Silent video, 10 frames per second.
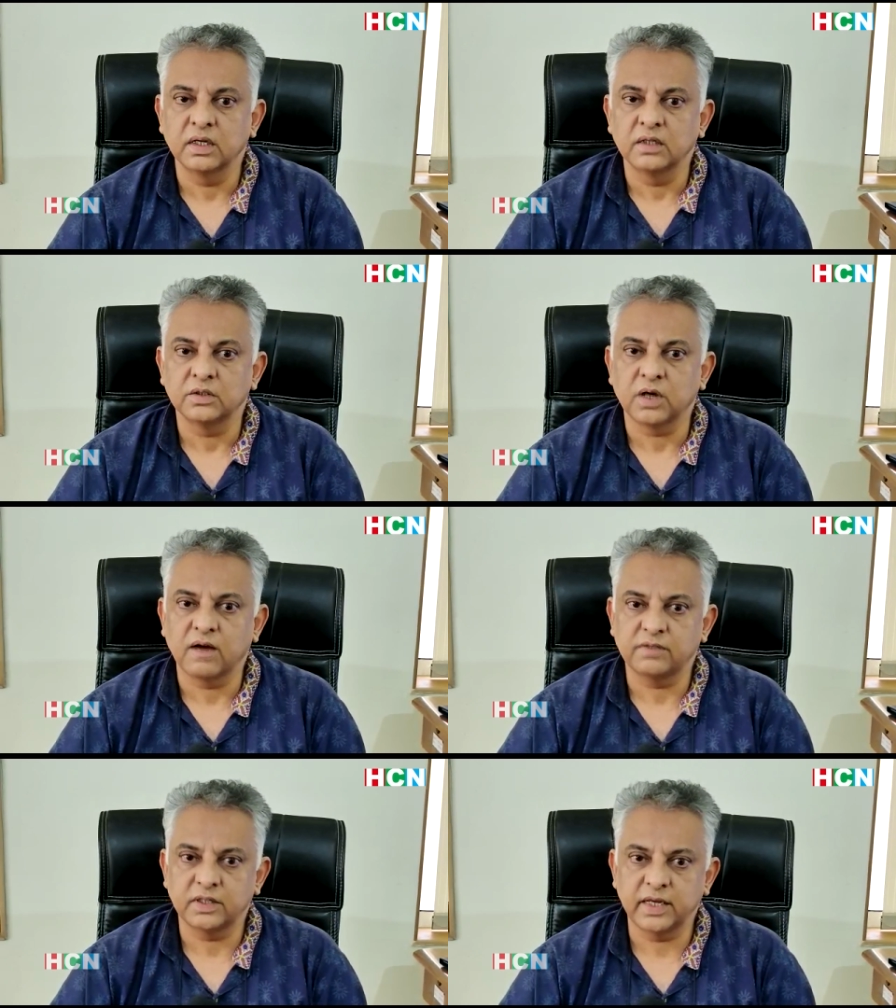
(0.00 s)
So
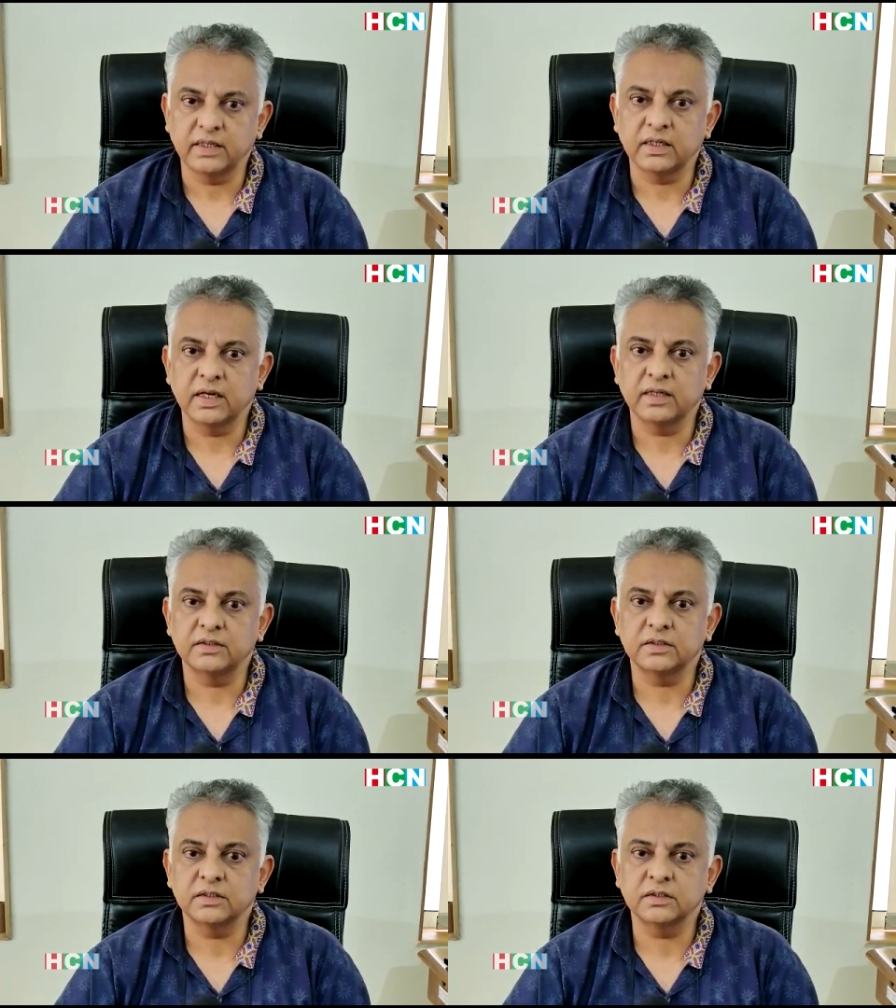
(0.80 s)
after taking
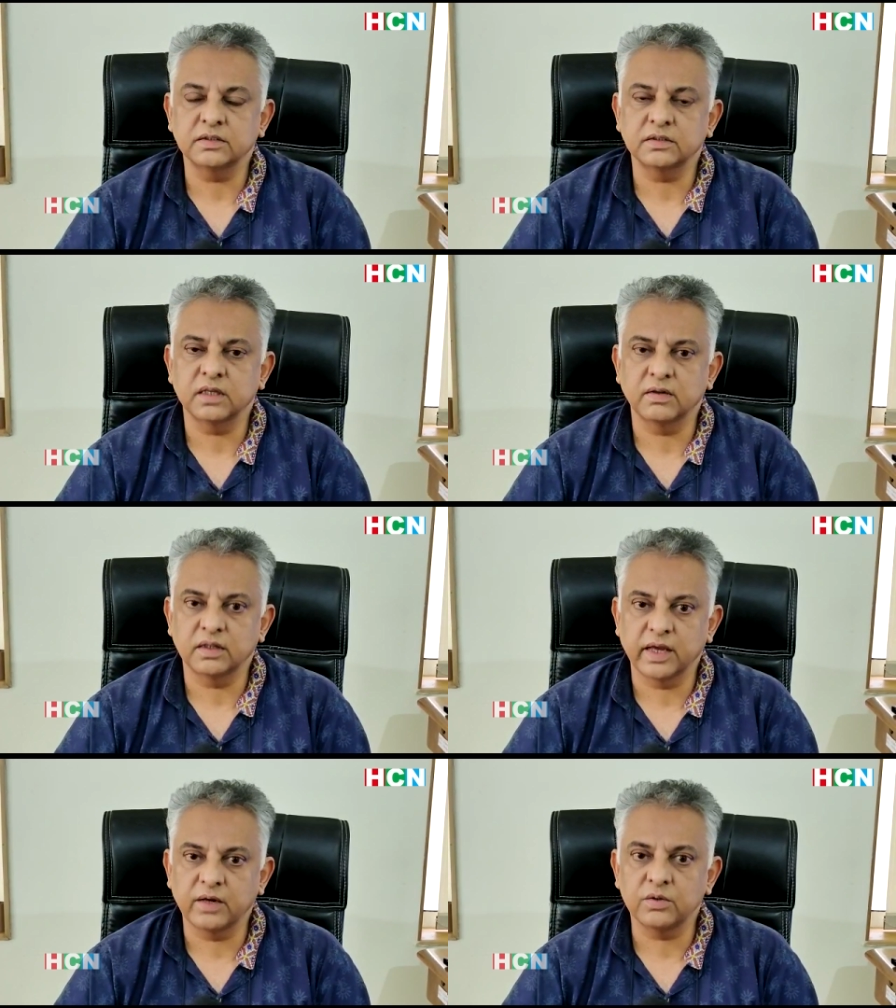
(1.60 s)
clearances, the
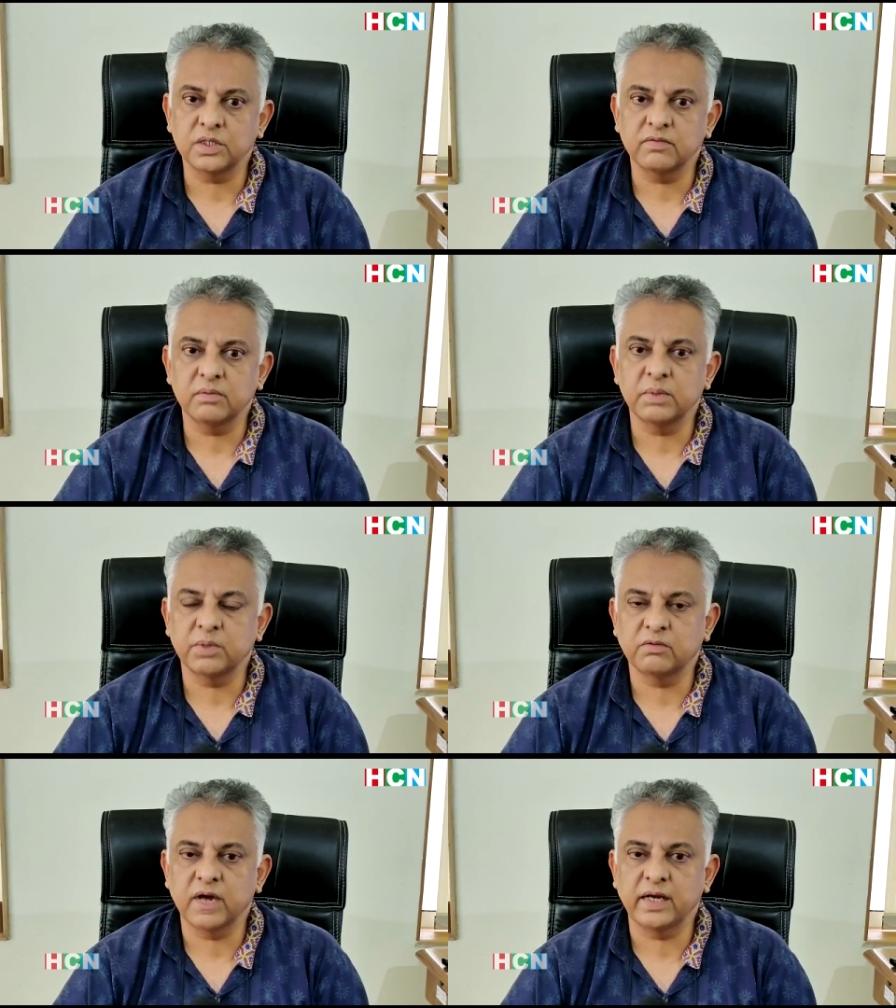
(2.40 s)
NOC will be
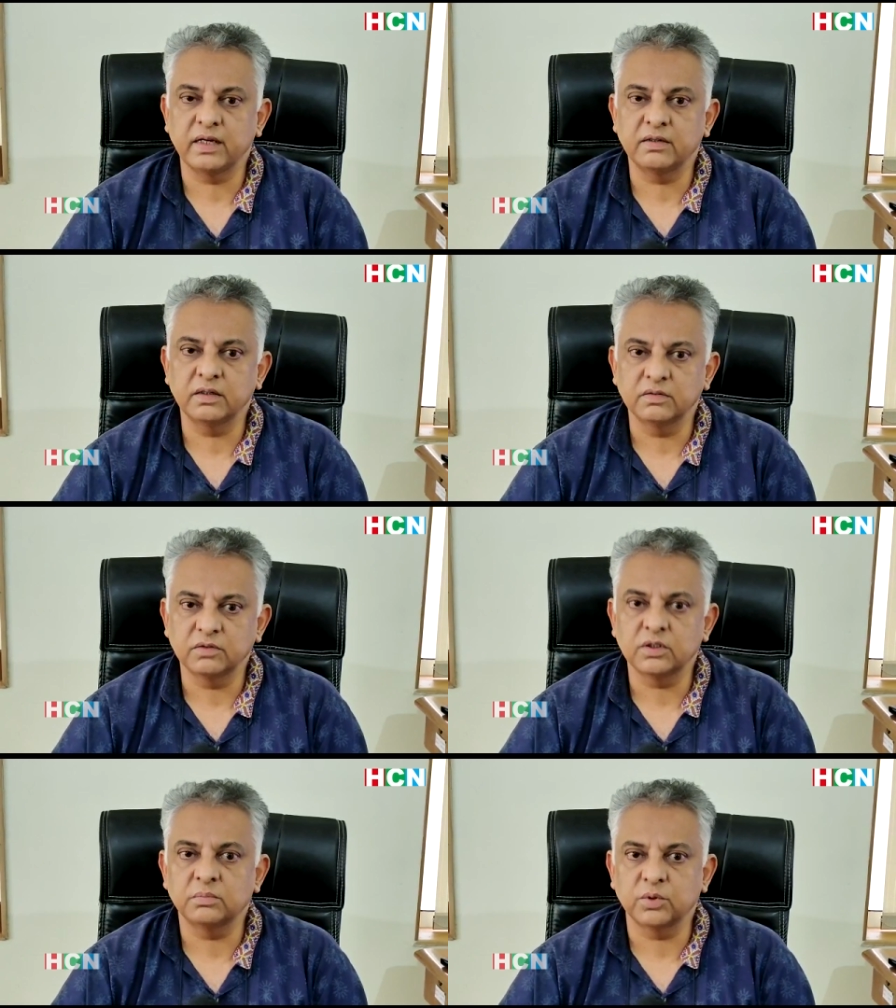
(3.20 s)
provided for
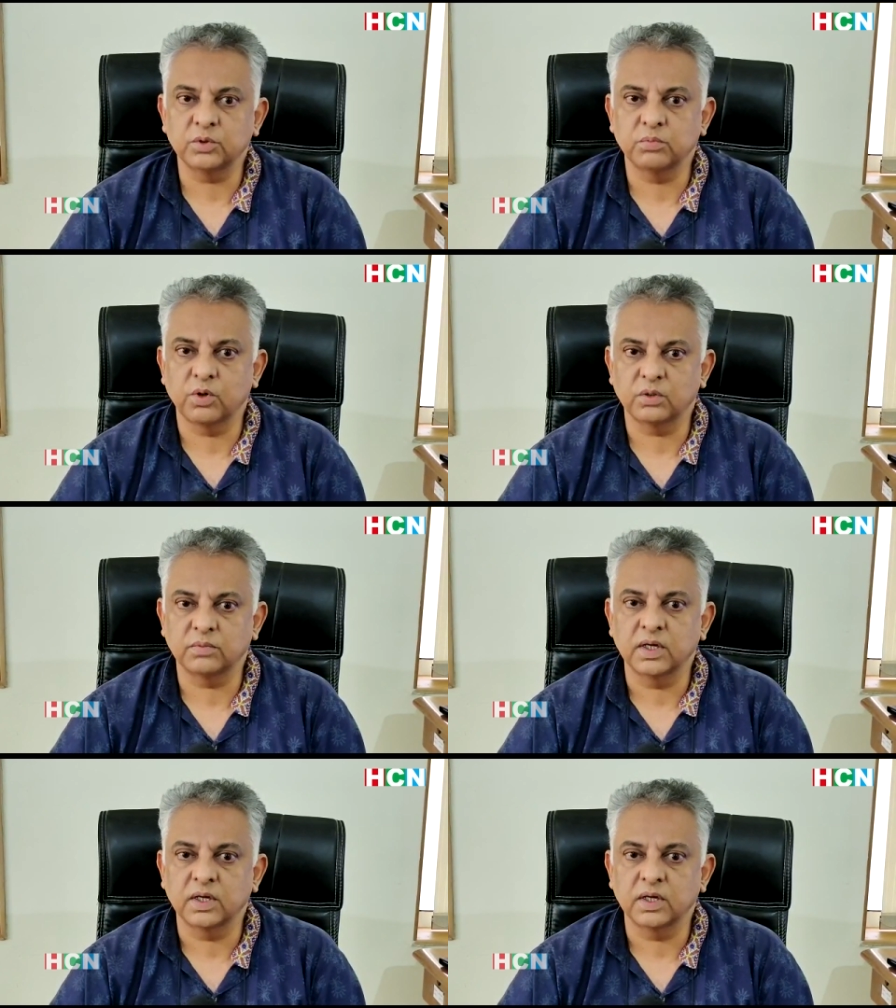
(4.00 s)
the post-mortem.